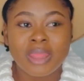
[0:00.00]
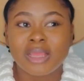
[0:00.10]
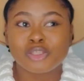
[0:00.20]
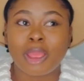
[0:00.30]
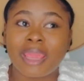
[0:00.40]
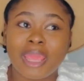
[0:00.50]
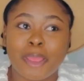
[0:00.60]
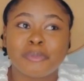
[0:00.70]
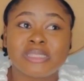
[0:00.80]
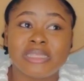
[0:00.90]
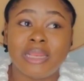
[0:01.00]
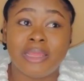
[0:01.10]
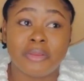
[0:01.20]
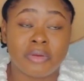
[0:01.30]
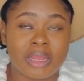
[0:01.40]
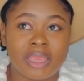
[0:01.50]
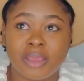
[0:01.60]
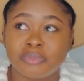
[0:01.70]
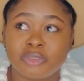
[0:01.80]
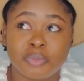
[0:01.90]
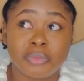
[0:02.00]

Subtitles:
So I kept telling God, I kept